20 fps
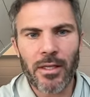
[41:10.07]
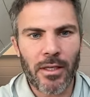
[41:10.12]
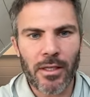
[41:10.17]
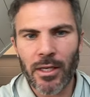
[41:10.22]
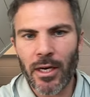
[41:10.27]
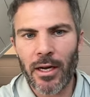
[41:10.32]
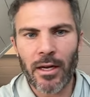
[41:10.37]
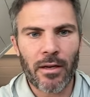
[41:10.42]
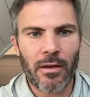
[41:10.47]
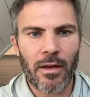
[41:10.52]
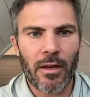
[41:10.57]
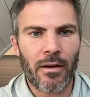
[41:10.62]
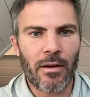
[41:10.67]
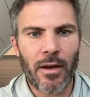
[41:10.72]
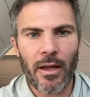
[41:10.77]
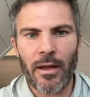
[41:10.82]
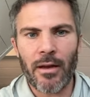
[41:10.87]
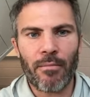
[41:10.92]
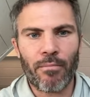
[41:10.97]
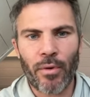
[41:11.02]
It
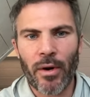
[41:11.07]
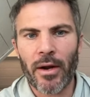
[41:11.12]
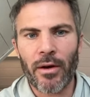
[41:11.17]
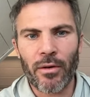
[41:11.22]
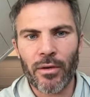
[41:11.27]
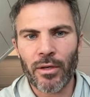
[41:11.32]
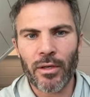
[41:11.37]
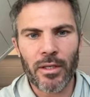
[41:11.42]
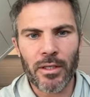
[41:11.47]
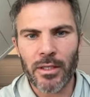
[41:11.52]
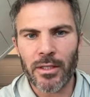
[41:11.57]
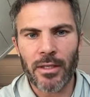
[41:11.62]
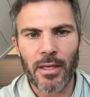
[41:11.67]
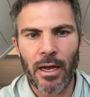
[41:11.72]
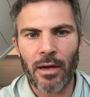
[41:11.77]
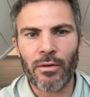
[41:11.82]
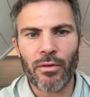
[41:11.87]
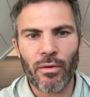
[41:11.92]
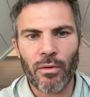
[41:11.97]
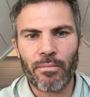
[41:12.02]
prioritizes
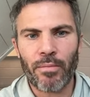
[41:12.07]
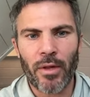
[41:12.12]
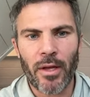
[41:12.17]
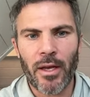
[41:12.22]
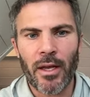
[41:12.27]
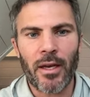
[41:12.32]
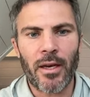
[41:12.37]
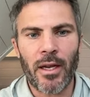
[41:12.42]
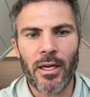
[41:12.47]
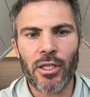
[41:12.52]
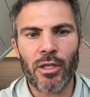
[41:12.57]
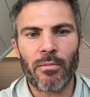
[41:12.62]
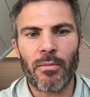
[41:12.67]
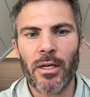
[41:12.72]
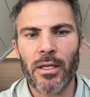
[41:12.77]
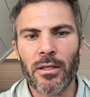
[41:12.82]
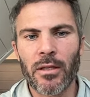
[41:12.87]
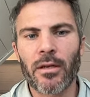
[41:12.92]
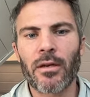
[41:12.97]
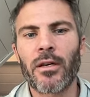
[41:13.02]
outdoor play and
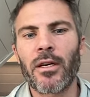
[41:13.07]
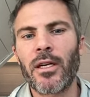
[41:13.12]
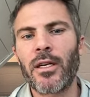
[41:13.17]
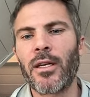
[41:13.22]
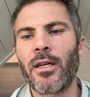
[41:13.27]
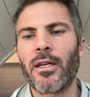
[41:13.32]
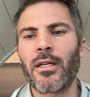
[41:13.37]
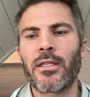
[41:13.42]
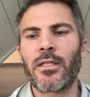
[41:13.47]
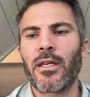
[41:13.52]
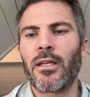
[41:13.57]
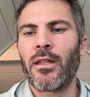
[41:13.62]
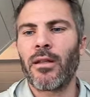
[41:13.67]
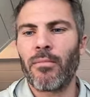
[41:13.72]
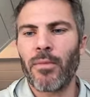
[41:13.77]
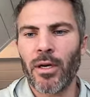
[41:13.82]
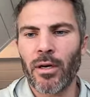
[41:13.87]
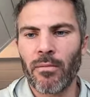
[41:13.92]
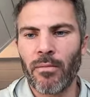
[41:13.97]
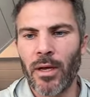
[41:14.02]
nature-based learning, and it's in the
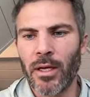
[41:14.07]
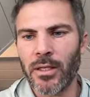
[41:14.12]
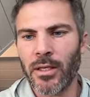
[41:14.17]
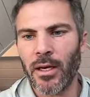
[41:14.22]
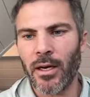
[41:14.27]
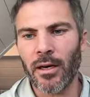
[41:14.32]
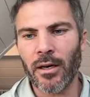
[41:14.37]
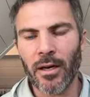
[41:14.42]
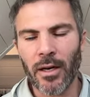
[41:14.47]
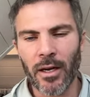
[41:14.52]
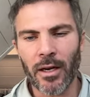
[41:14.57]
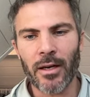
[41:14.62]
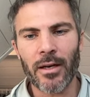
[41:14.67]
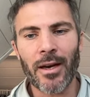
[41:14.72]
Mira Mesa area.